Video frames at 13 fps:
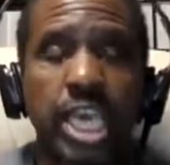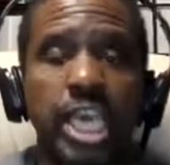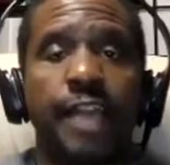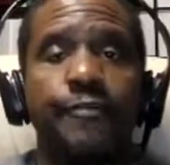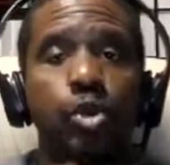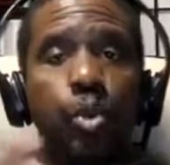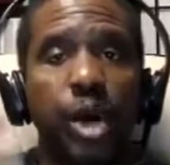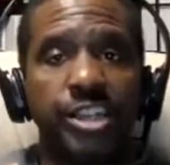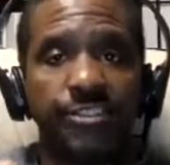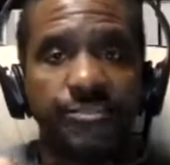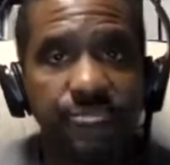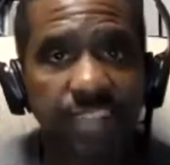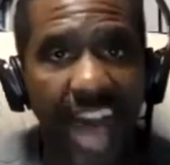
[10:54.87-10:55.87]
If you want to
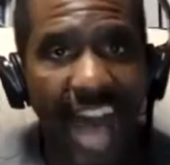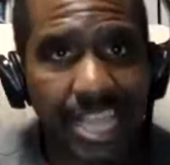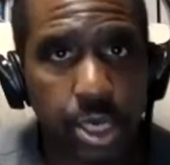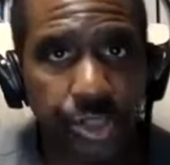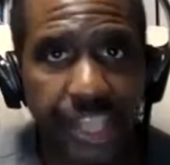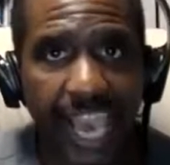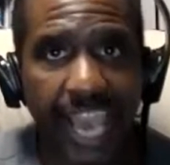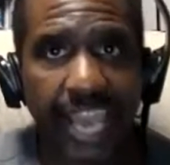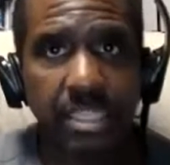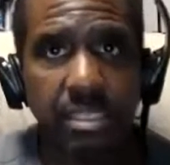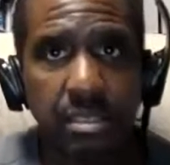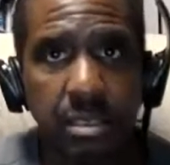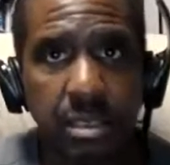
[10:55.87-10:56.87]
follow
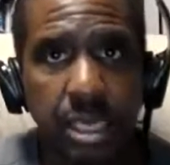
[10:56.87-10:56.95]
that,